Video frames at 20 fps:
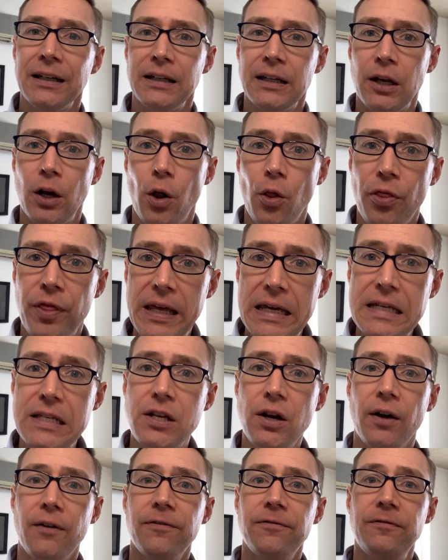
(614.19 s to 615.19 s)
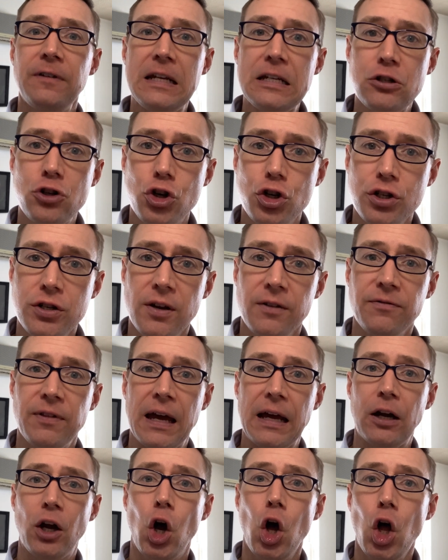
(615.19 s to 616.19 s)
these are features of
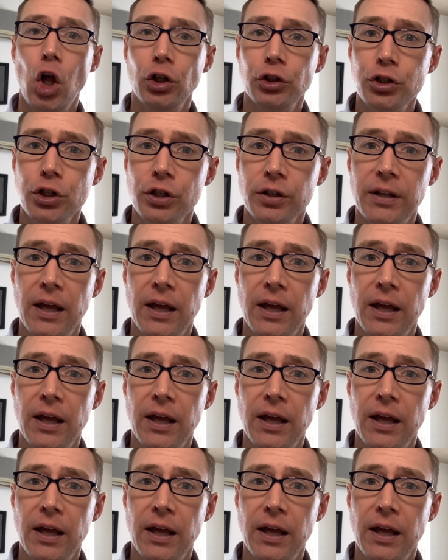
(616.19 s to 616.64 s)
that culture